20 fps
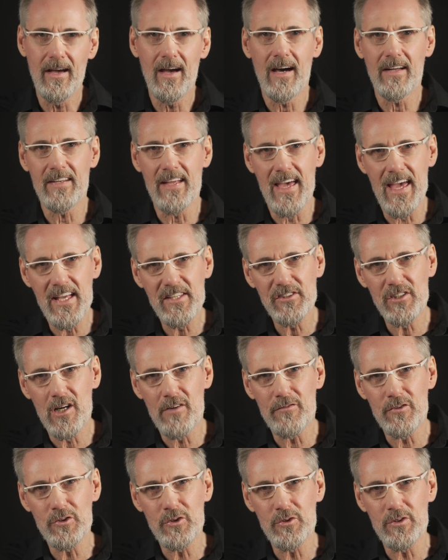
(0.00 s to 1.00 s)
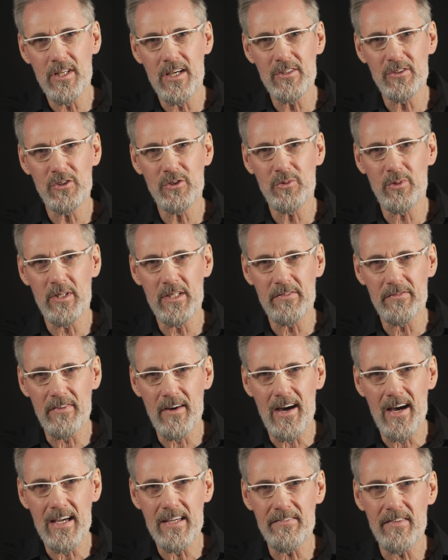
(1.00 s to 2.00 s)
And a heads up for
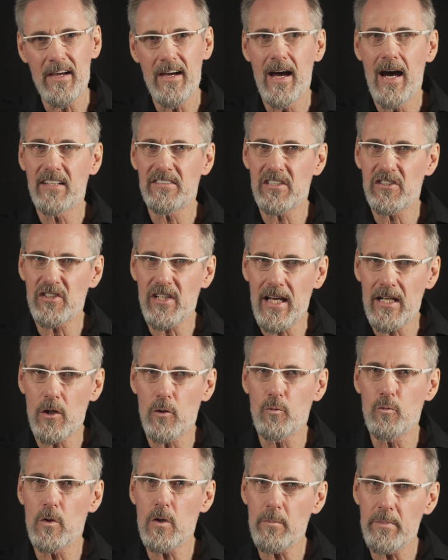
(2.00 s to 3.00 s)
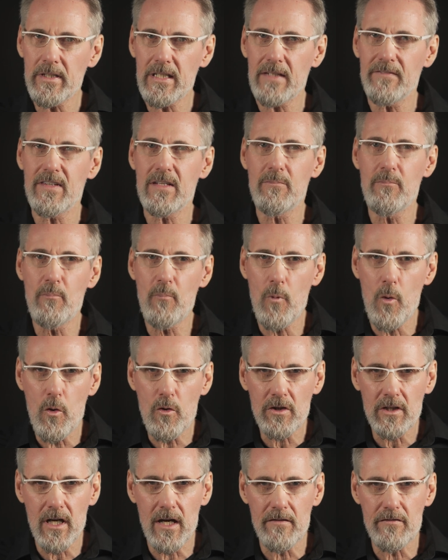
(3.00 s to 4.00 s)
2025, as the channel will be giving
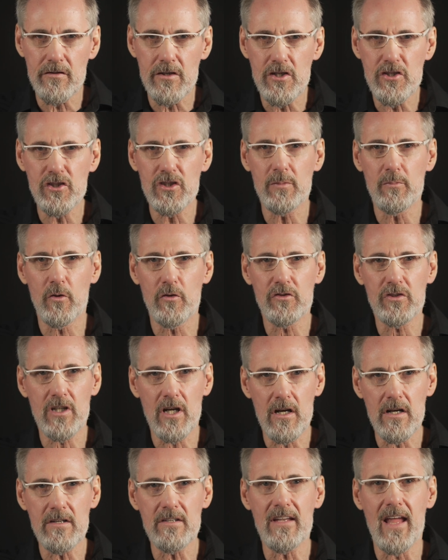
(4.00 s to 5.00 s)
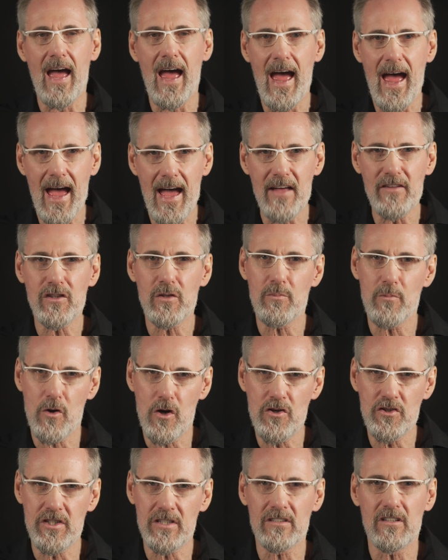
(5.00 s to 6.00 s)
more coverage to both current and
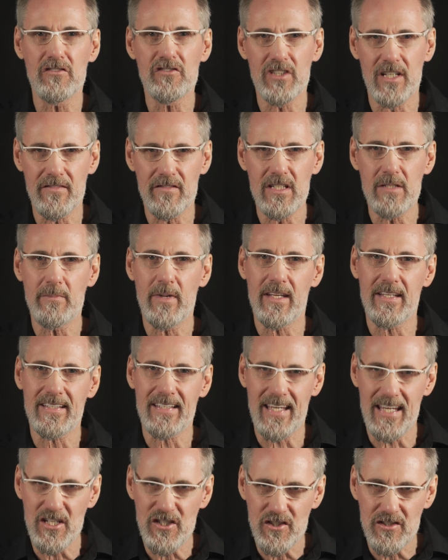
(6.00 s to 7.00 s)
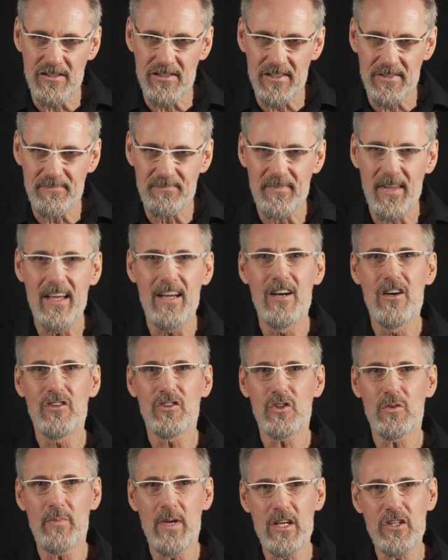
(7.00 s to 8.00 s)
emerging longevity medications.
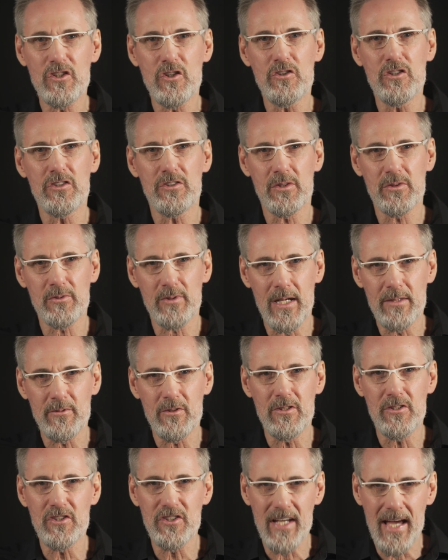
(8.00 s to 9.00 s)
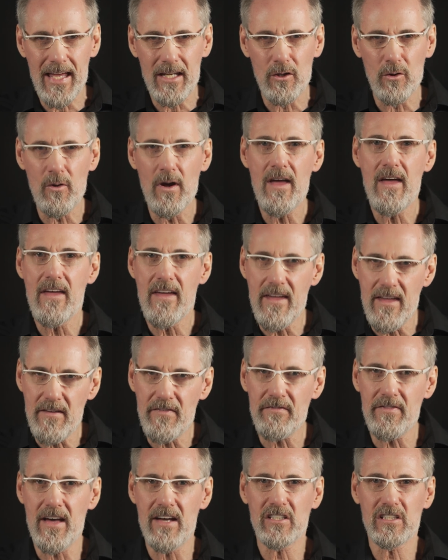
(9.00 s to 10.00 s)
So make sure you subscribe to the channel
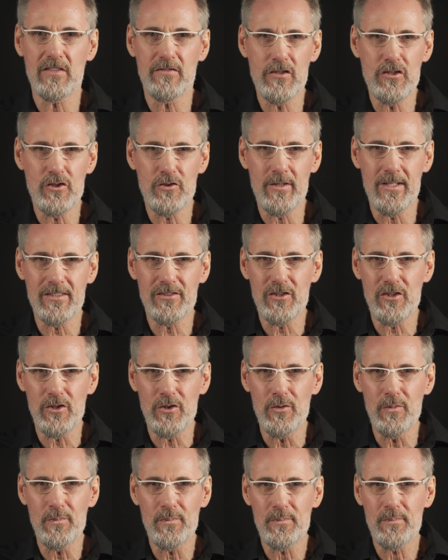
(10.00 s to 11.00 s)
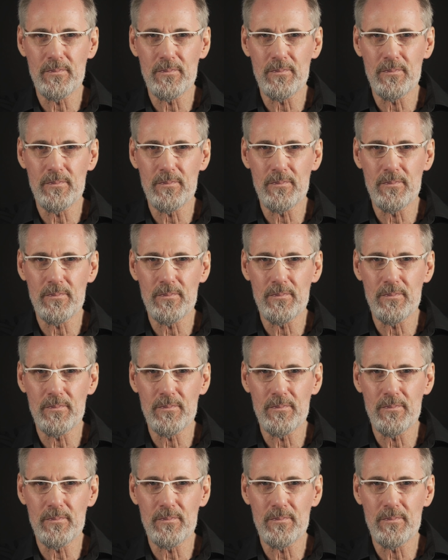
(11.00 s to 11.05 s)
if that's of interest to you.